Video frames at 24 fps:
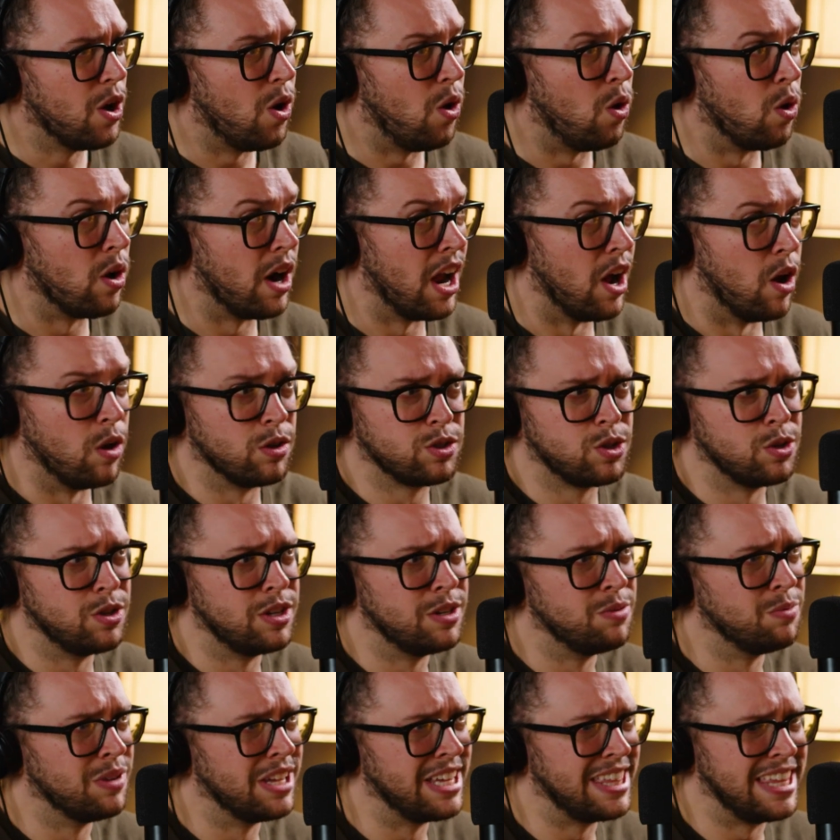or i also
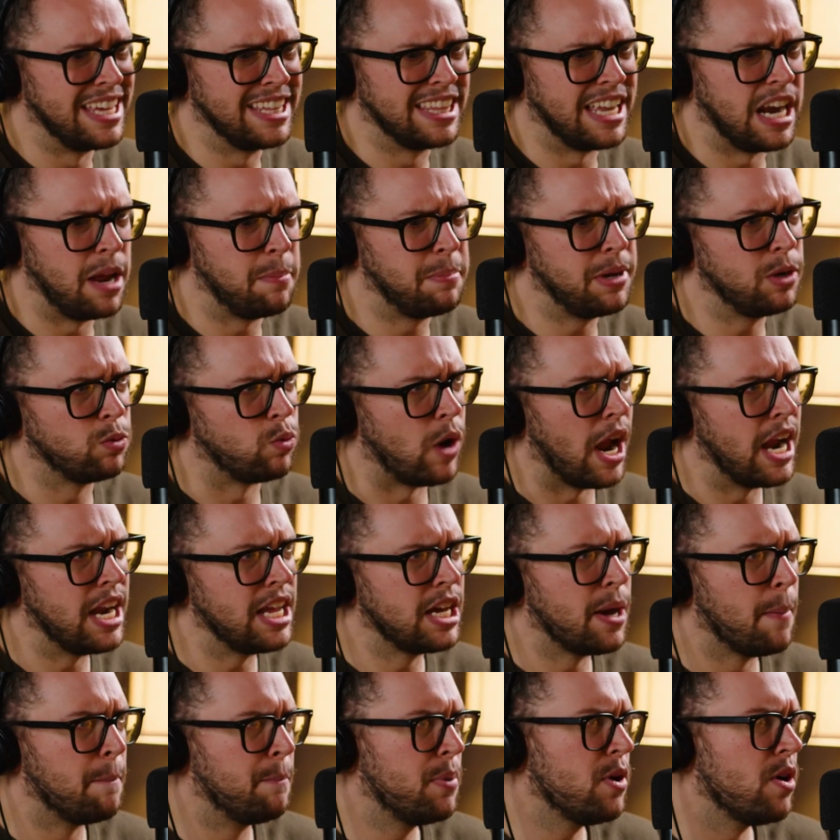didn't really think that i'd be
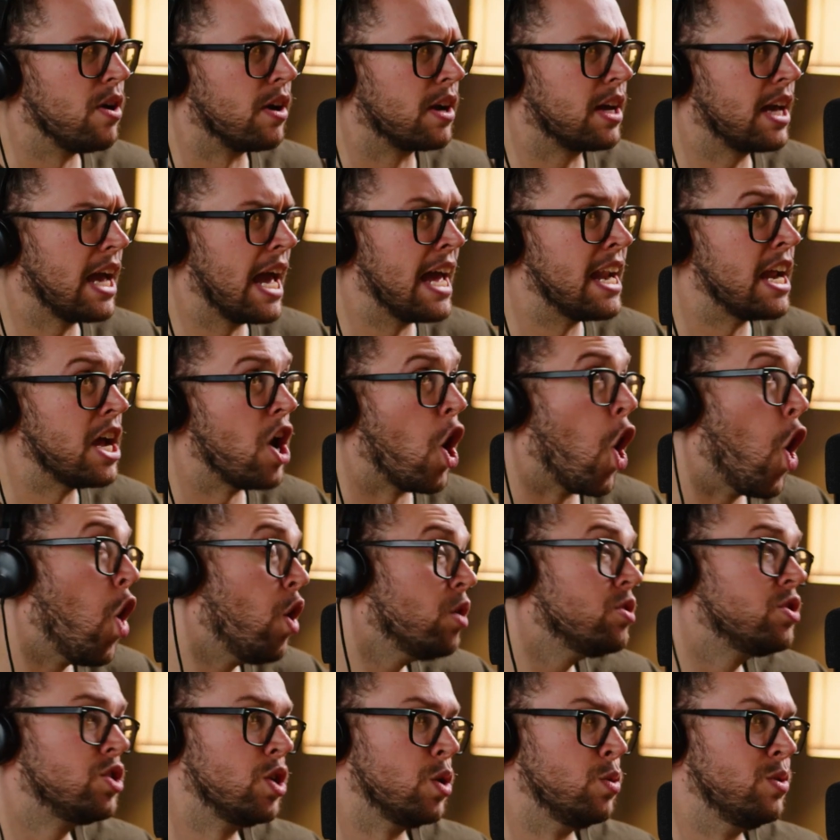writing a book and i
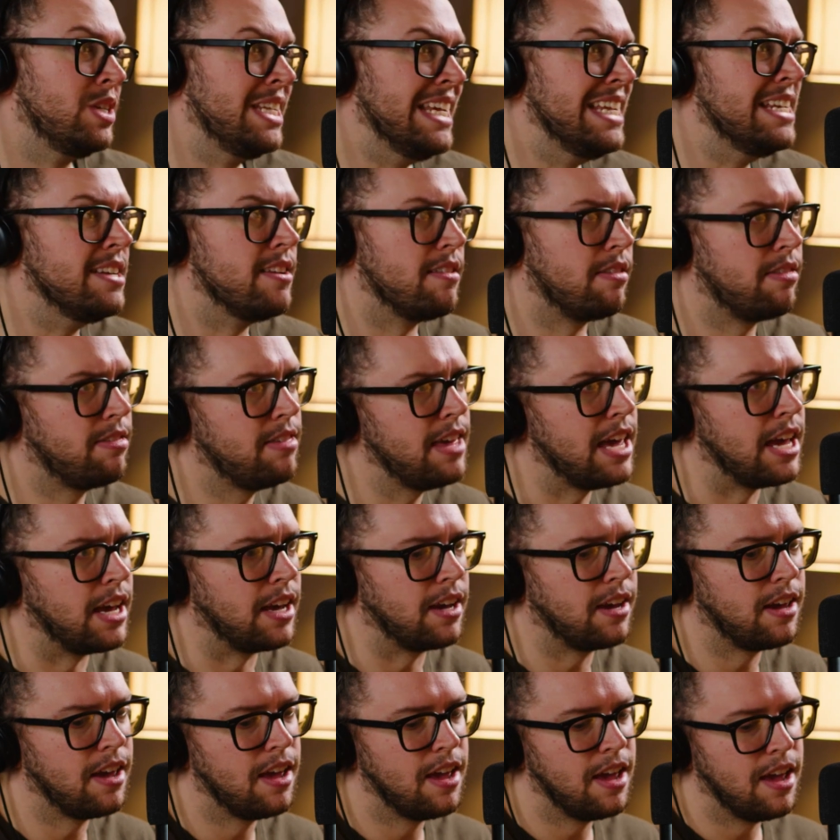also didn't
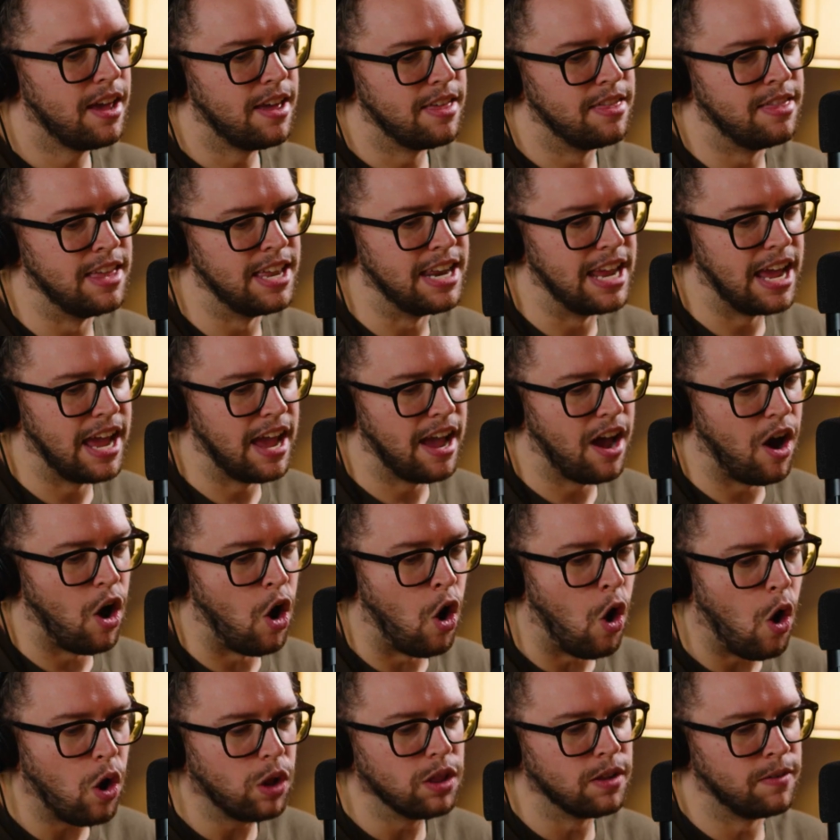think that
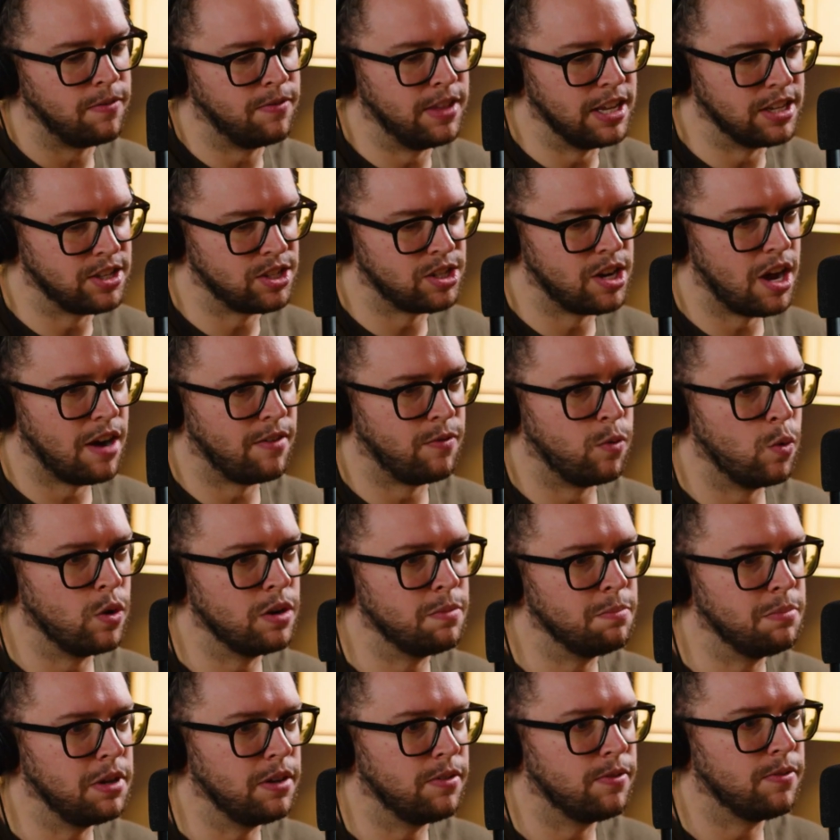all of this stuff
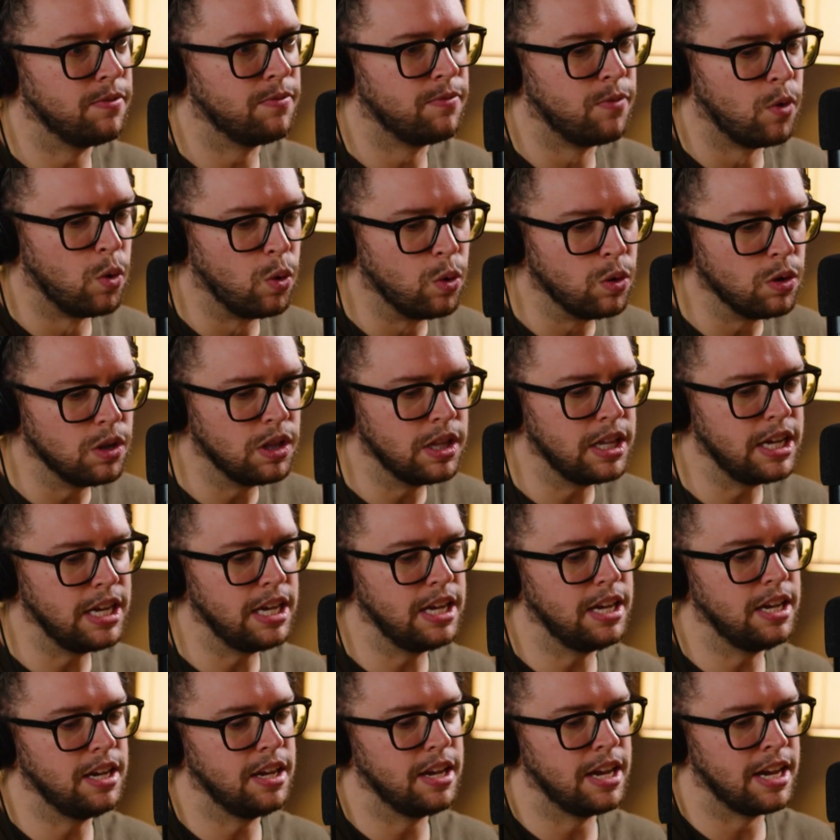wouldn't be
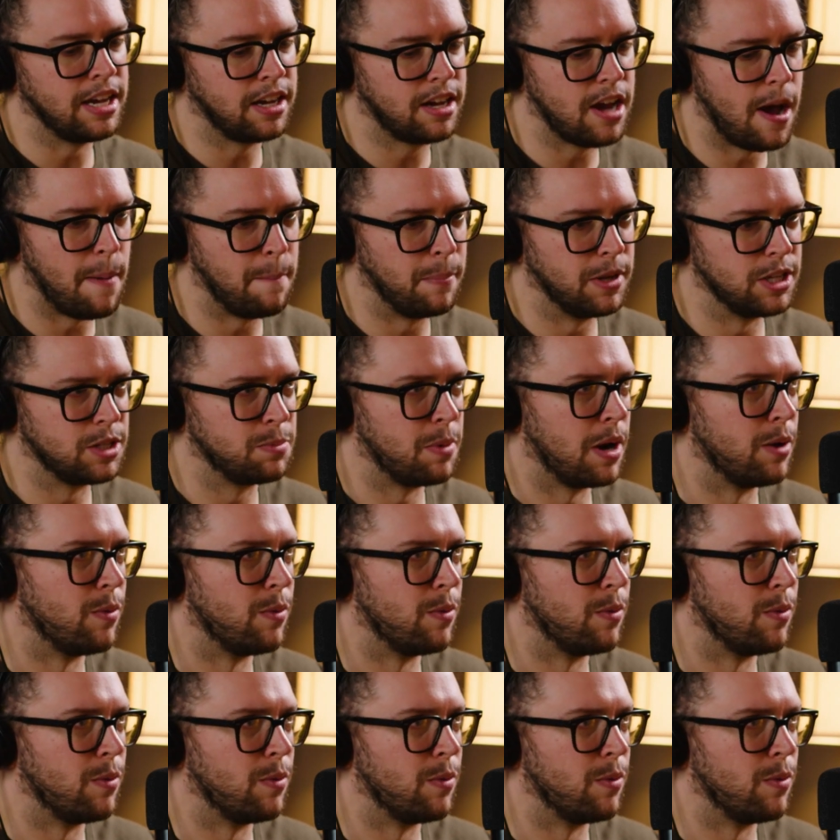fully encompassed by